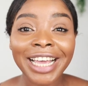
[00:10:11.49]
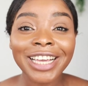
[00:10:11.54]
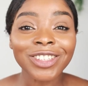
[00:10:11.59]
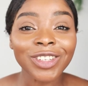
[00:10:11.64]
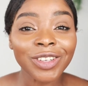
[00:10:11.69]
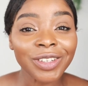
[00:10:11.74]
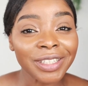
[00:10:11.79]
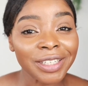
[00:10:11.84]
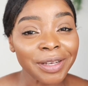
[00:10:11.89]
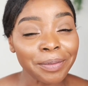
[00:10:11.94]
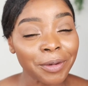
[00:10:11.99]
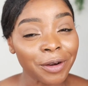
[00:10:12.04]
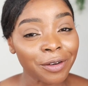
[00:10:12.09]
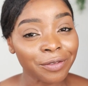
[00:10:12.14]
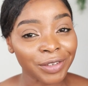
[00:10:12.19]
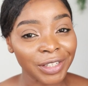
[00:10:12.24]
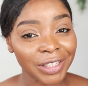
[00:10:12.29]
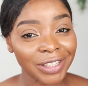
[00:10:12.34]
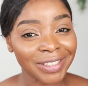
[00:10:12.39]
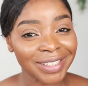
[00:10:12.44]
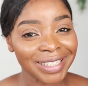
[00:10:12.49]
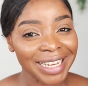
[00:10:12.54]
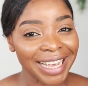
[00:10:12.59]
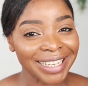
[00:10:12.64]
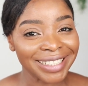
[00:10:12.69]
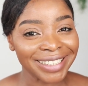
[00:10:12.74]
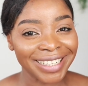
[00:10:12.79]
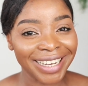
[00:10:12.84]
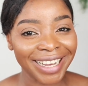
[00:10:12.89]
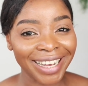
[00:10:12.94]
so you see more videos
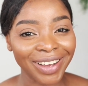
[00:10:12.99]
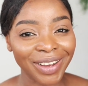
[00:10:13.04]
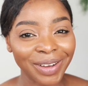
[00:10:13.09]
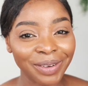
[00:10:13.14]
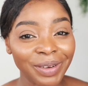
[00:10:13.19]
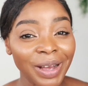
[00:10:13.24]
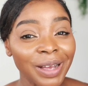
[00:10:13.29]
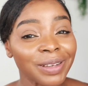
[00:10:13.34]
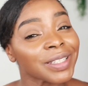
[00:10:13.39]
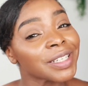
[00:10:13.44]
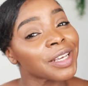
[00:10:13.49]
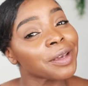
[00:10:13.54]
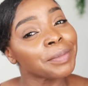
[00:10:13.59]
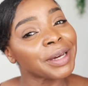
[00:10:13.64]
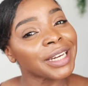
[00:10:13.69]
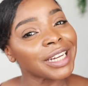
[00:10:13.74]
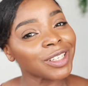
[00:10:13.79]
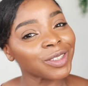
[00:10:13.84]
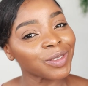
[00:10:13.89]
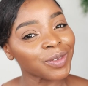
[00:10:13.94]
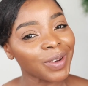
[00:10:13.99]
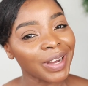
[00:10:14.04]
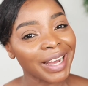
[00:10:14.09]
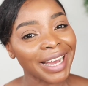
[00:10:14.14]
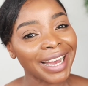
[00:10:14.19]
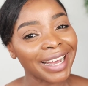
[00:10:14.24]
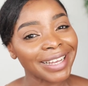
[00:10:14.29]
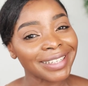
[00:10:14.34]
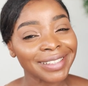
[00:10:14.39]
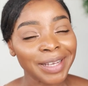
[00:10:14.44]
as they come. I'll see you in my next one,
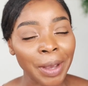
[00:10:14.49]
guys.